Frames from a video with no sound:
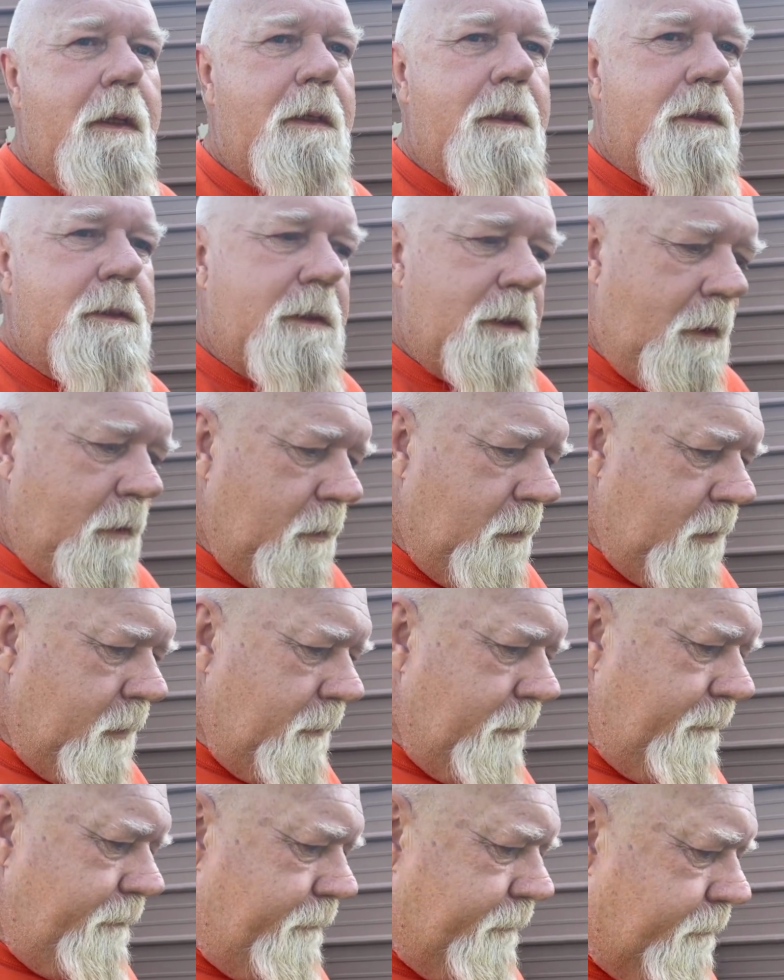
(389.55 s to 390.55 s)
So
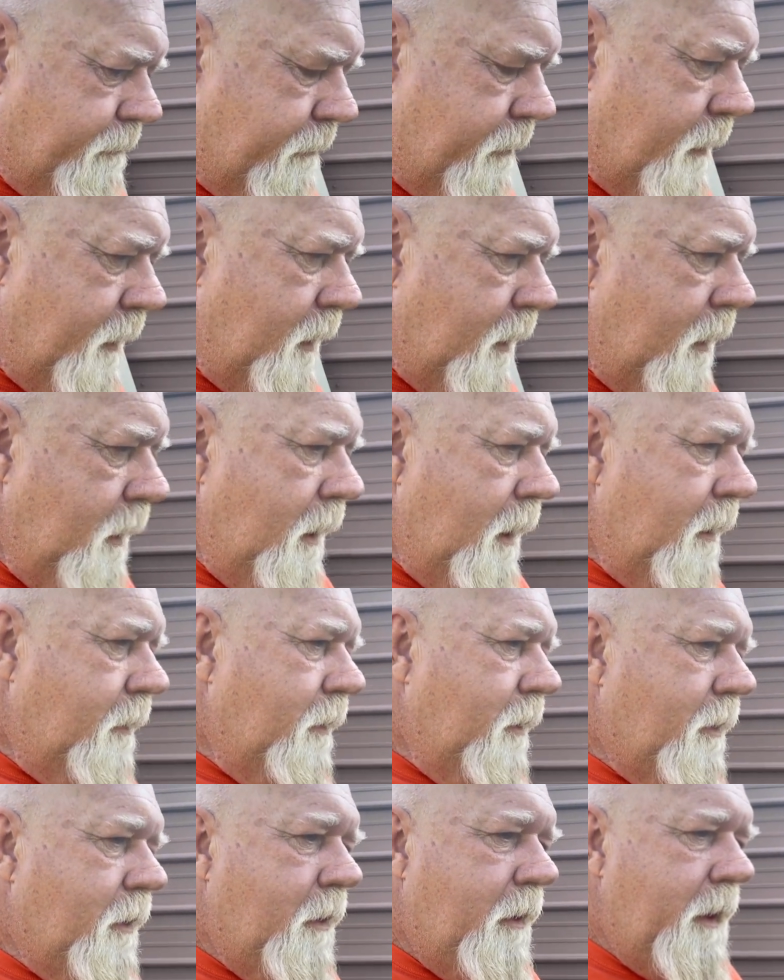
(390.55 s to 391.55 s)
I'm
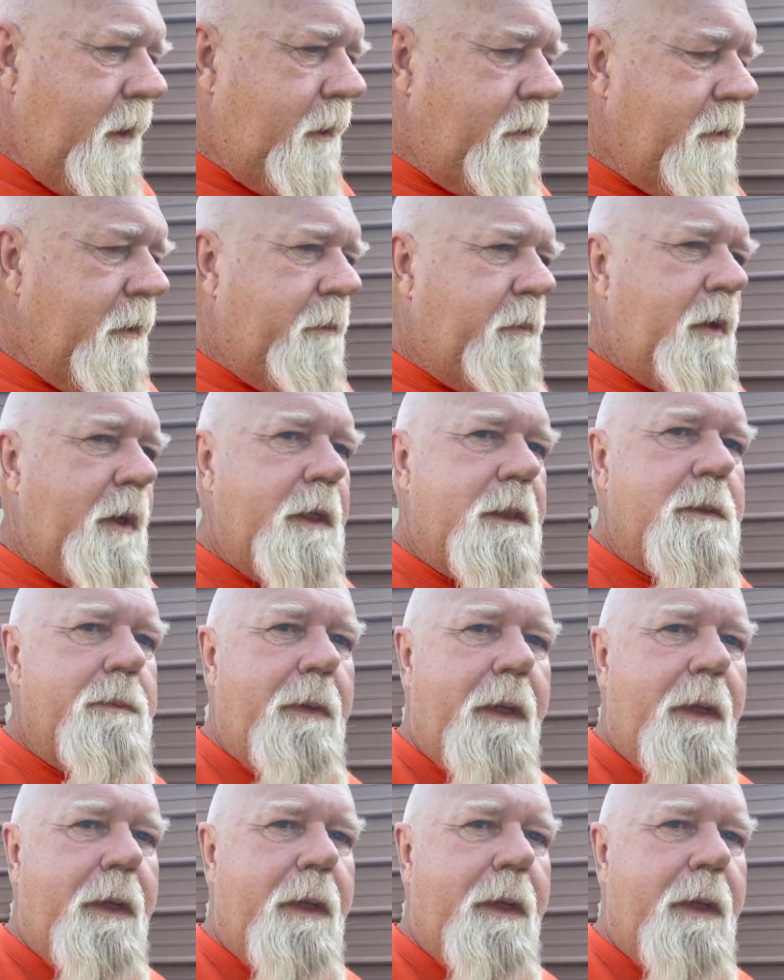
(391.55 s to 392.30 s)
gonna go ahead and replace them.